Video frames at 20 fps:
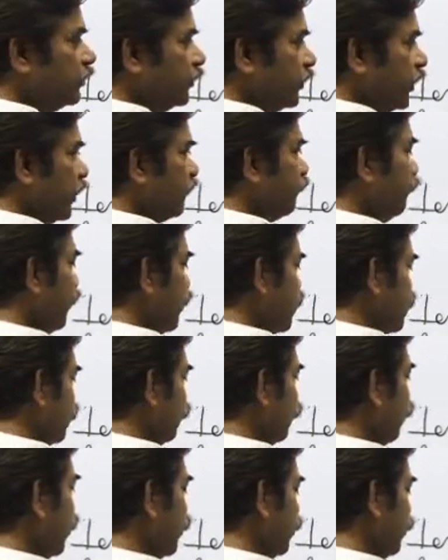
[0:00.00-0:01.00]
That first
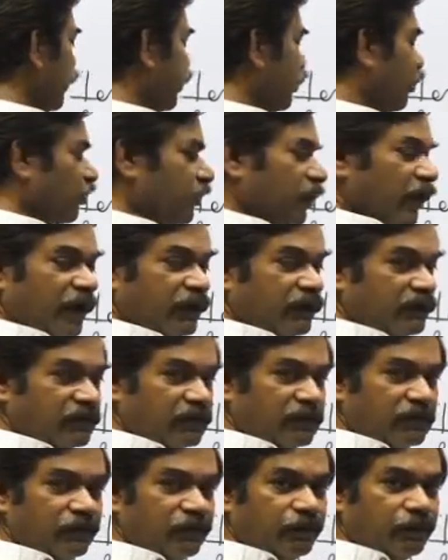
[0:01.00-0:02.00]
of all you
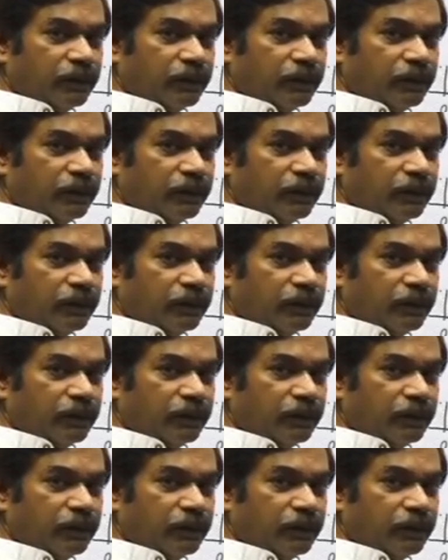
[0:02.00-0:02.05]
recognized,